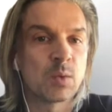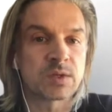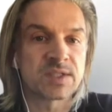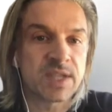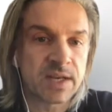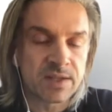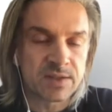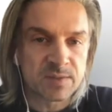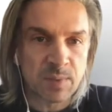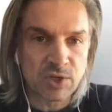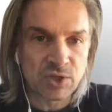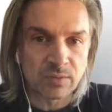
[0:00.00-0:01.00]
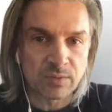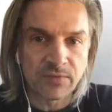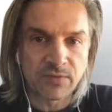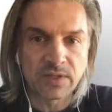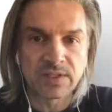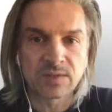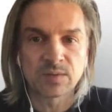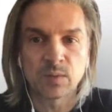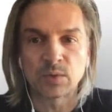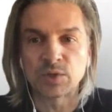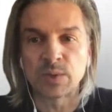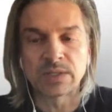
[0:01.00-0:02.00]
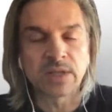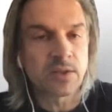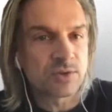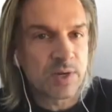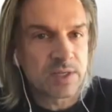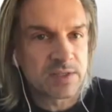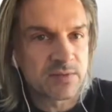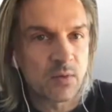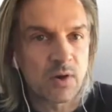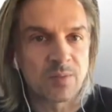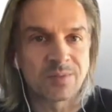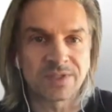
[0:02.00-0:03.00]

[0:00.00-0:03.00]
We're setting the spatial reference. We're doing another transform.